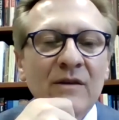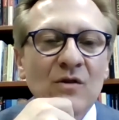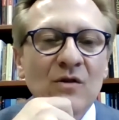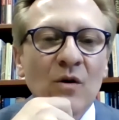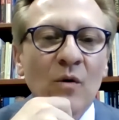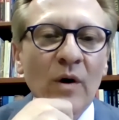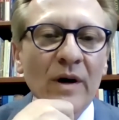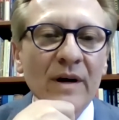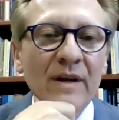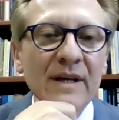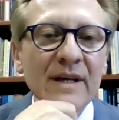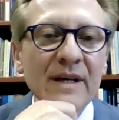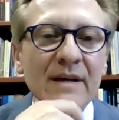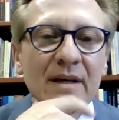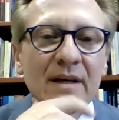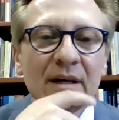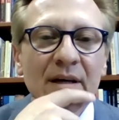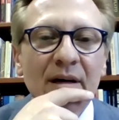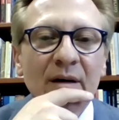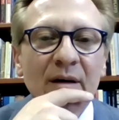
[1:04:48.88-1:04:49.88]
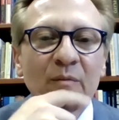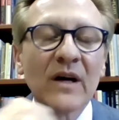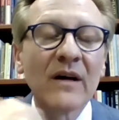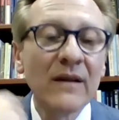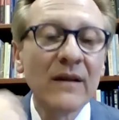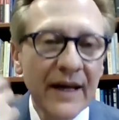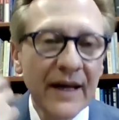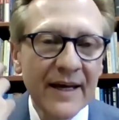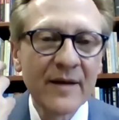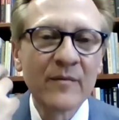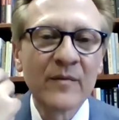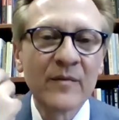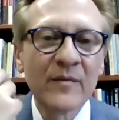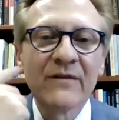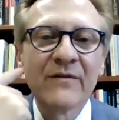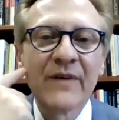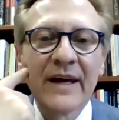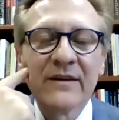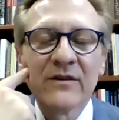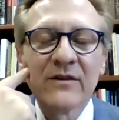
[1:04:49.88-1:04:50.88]
So, one of the um, claimed
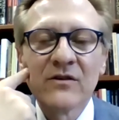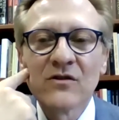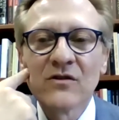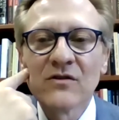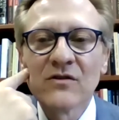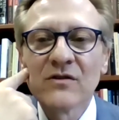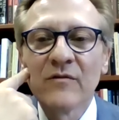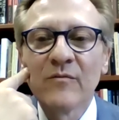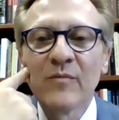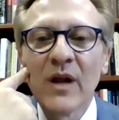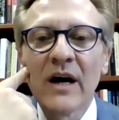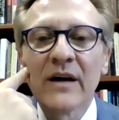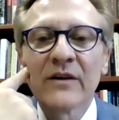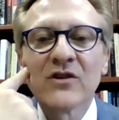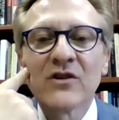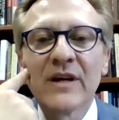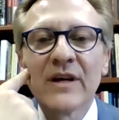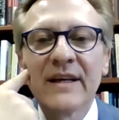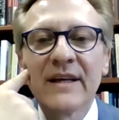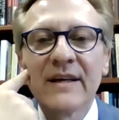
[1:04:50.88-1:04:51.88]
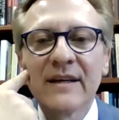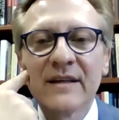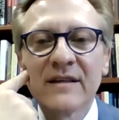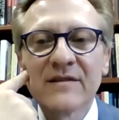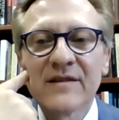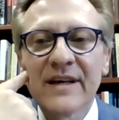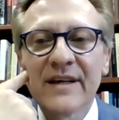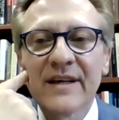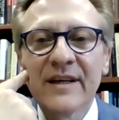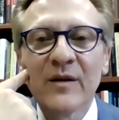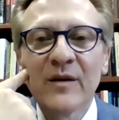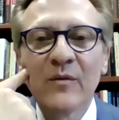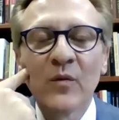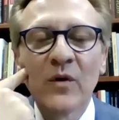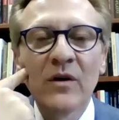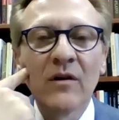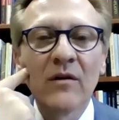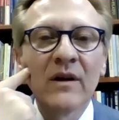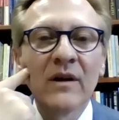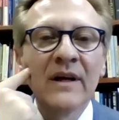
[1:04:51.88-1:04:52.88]
advantages of blockchain is that it
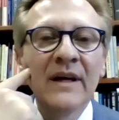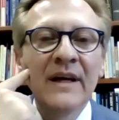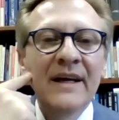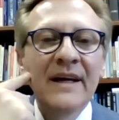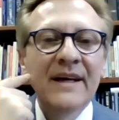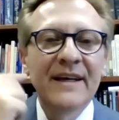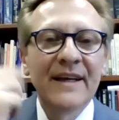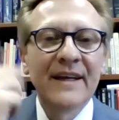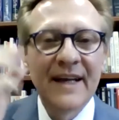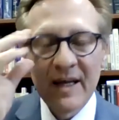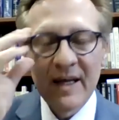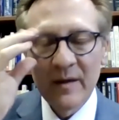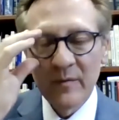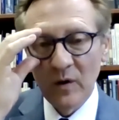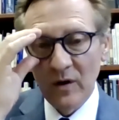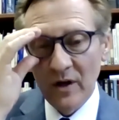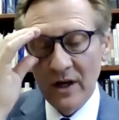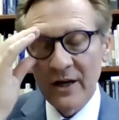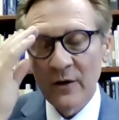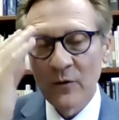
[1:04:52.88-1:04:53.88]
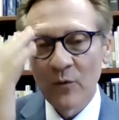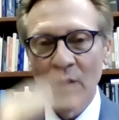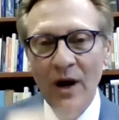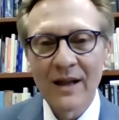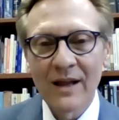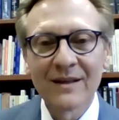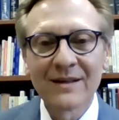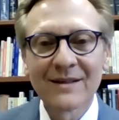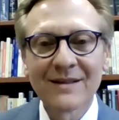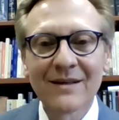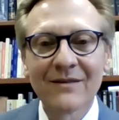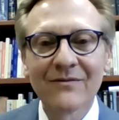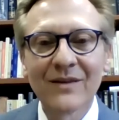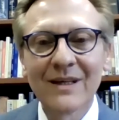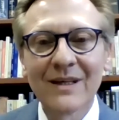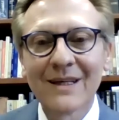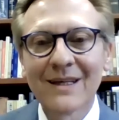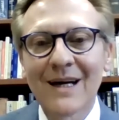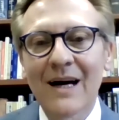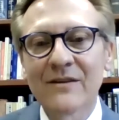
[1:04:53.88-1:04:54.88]
will enable a
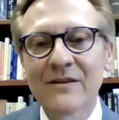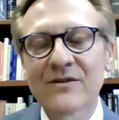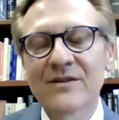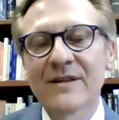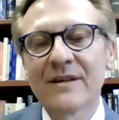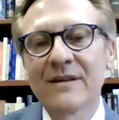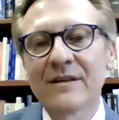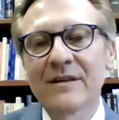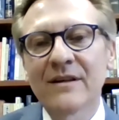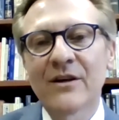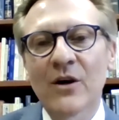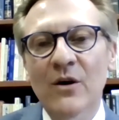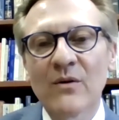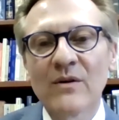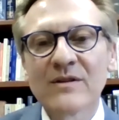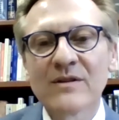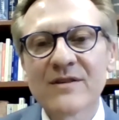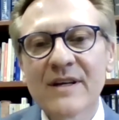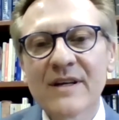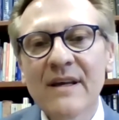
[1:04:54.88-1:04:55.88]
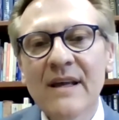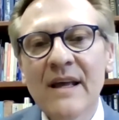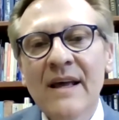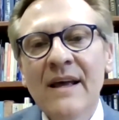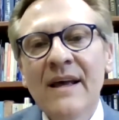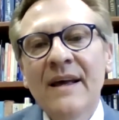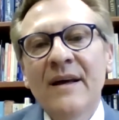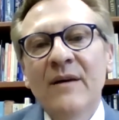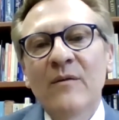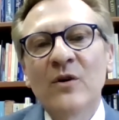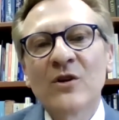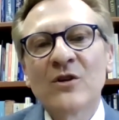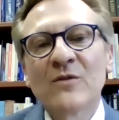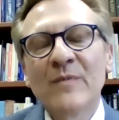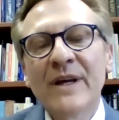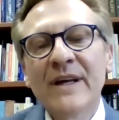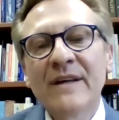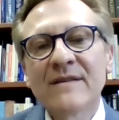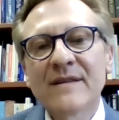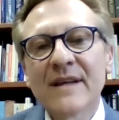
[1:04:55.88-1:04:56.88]
relatively constant currency
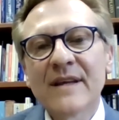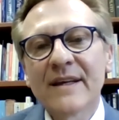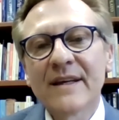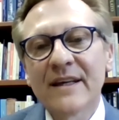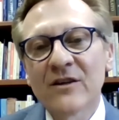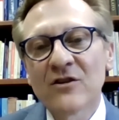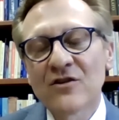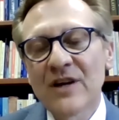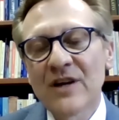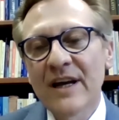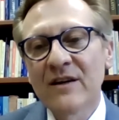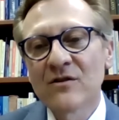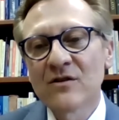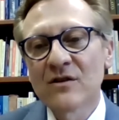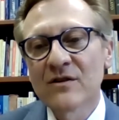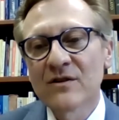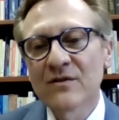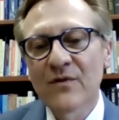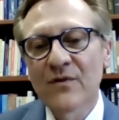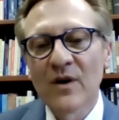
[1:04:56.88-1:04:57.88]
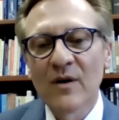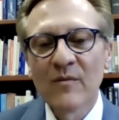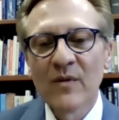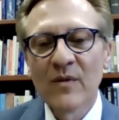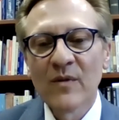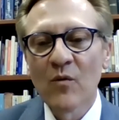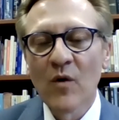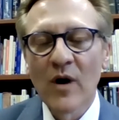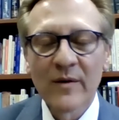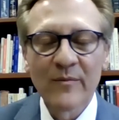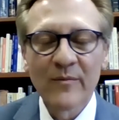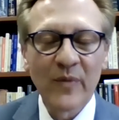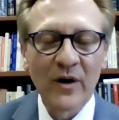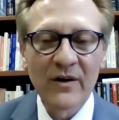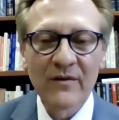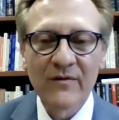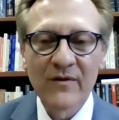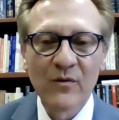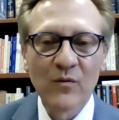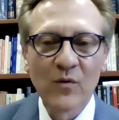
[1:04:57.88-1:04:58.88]
which means that exchanges from one
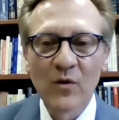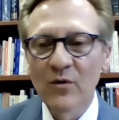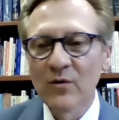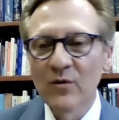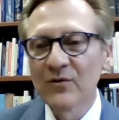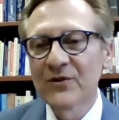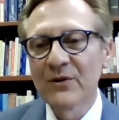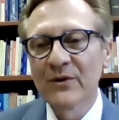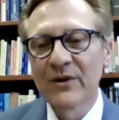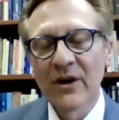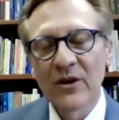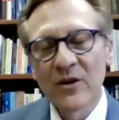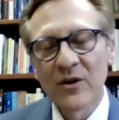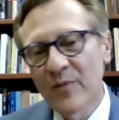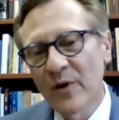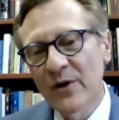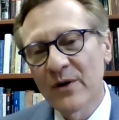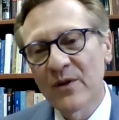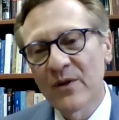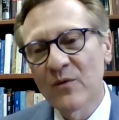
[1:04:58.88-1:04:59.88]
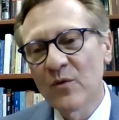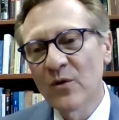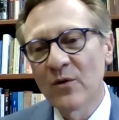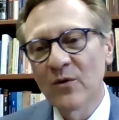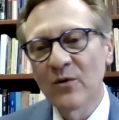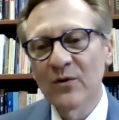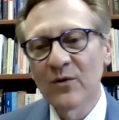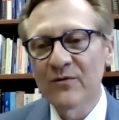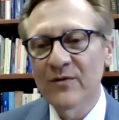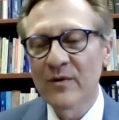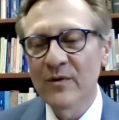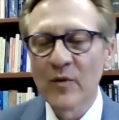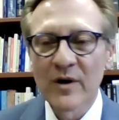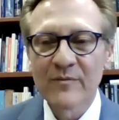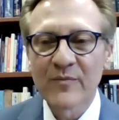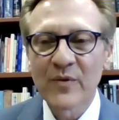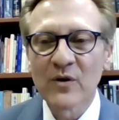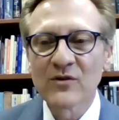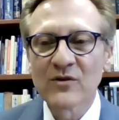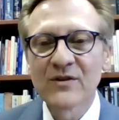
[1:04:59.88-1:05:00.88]
part of the world to another part of the world, or from
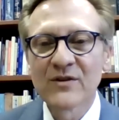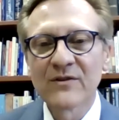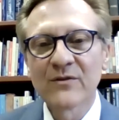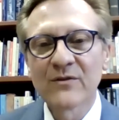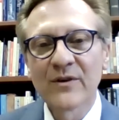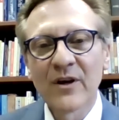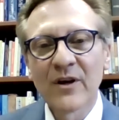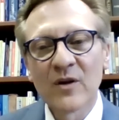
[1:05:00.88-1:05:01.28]
one person to